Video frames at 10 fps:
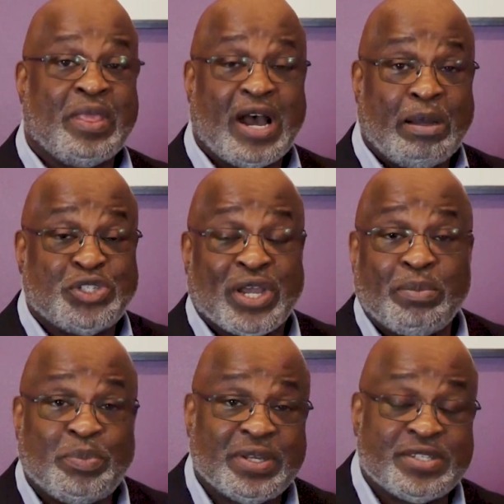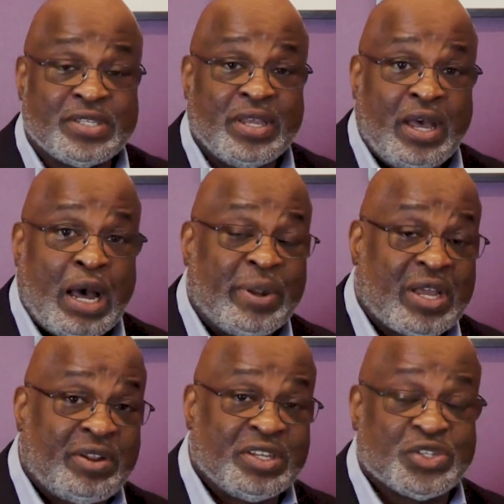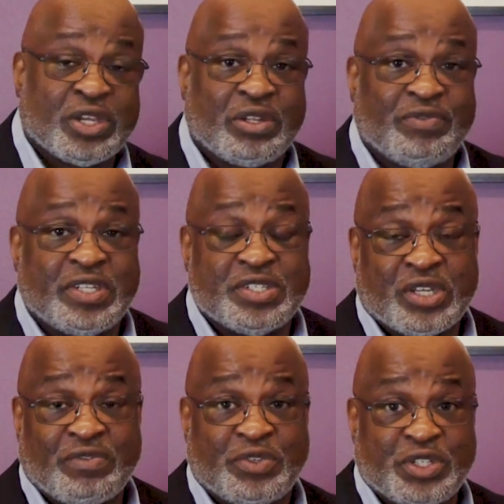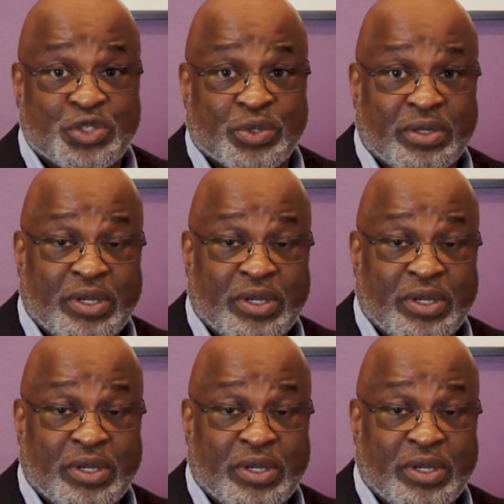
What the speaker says: I'm John Pitts. I'm account executive in the 7th District,